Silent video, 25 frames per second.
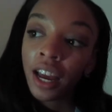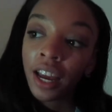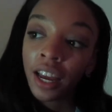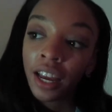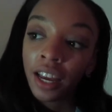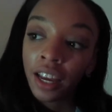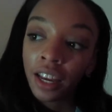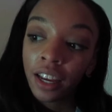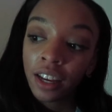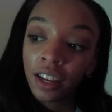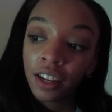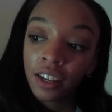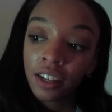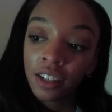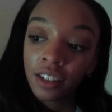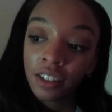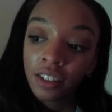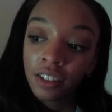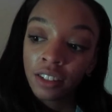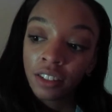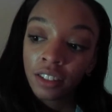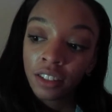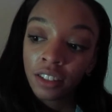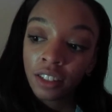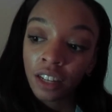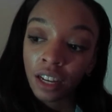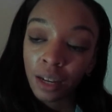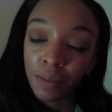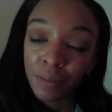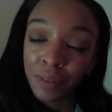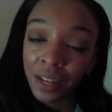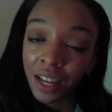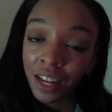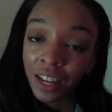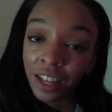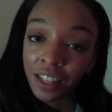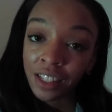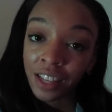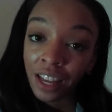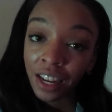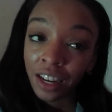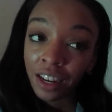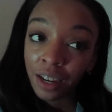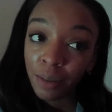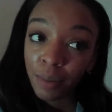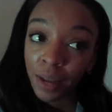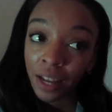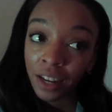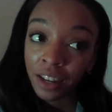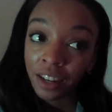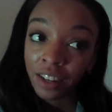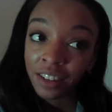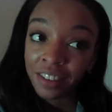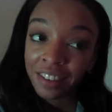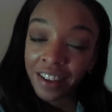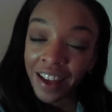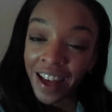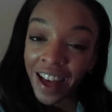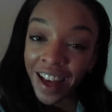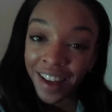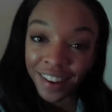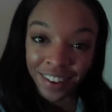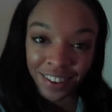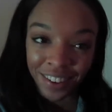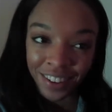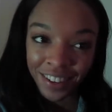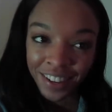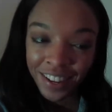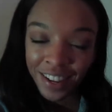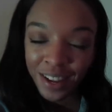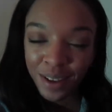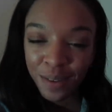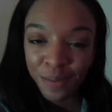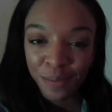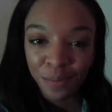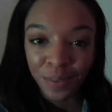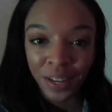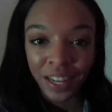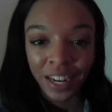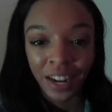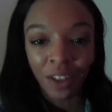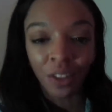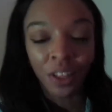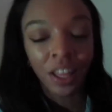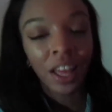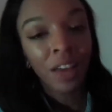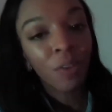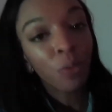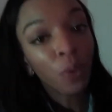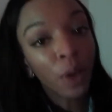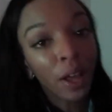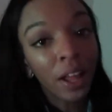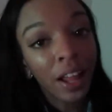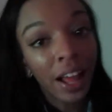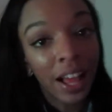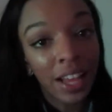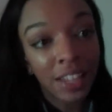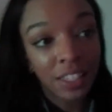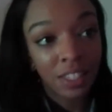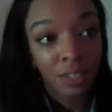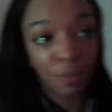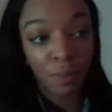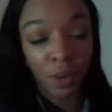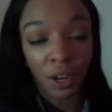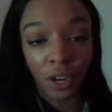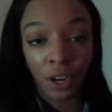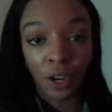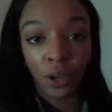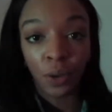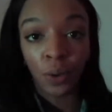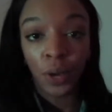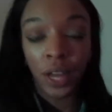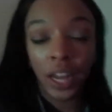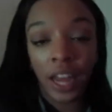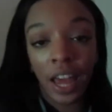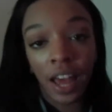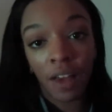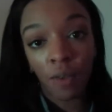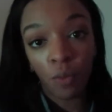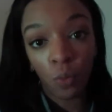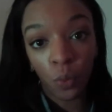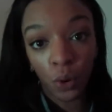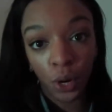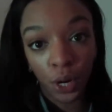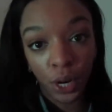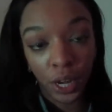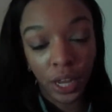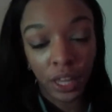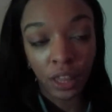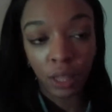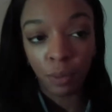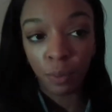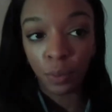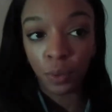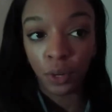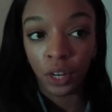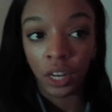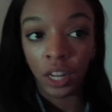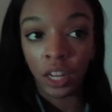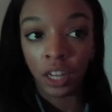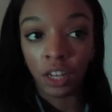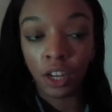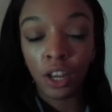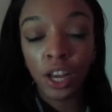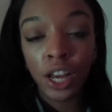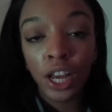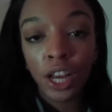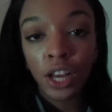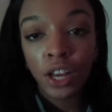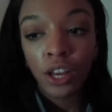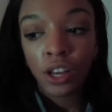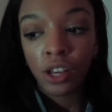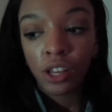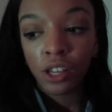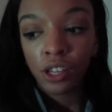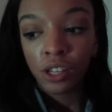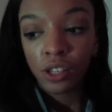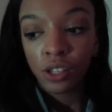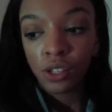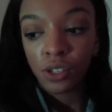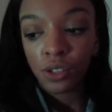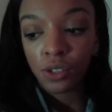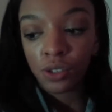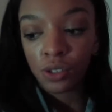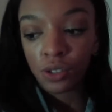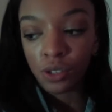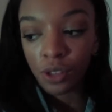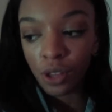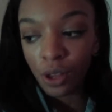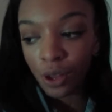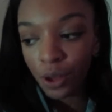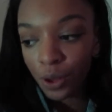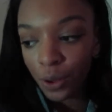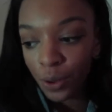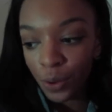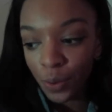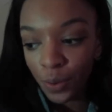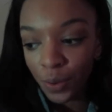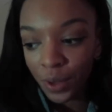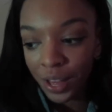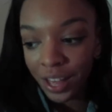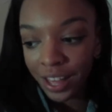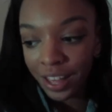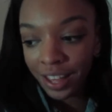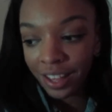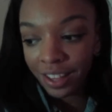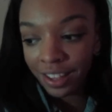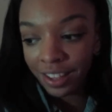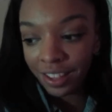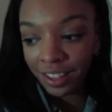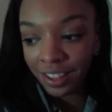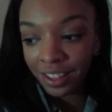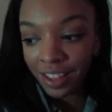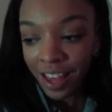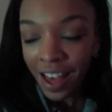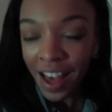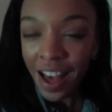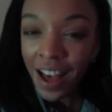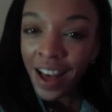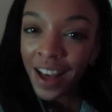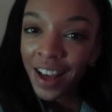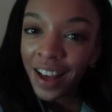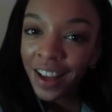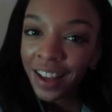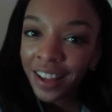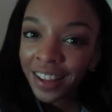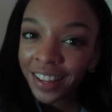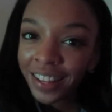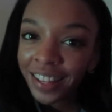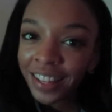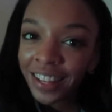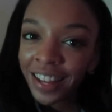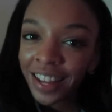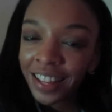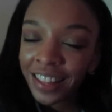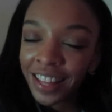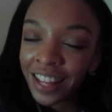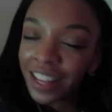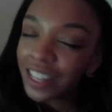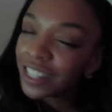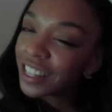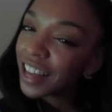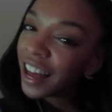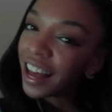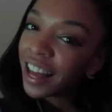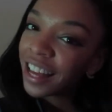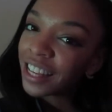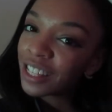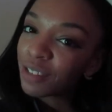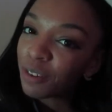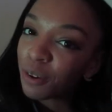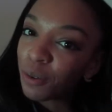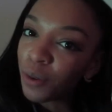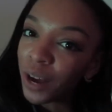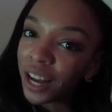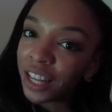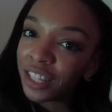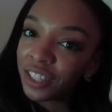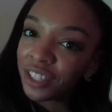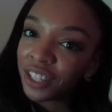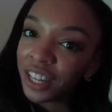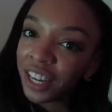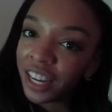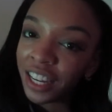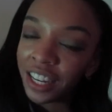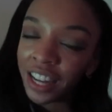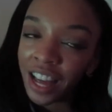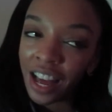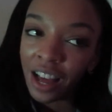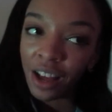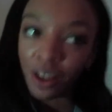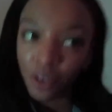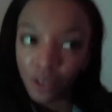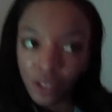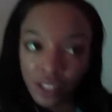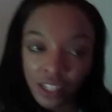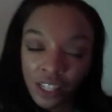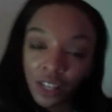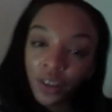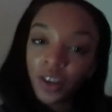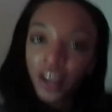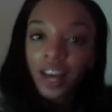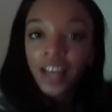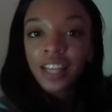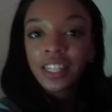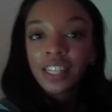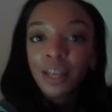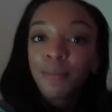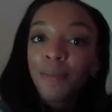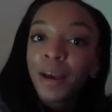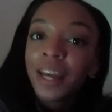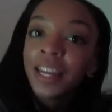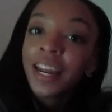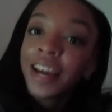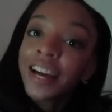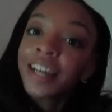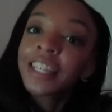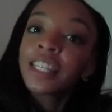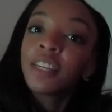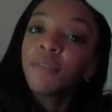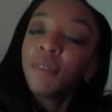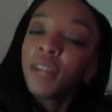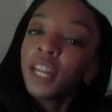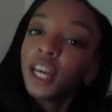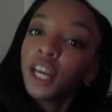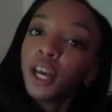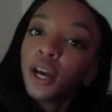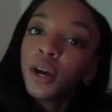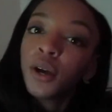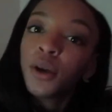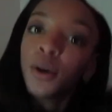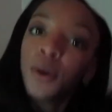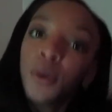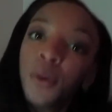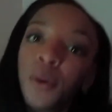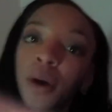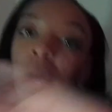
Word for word: and I'm not excited about it at all but I only have one class tomorrow and I have work in the morning so yeah thanks guys for watching I'll see you guys in my next video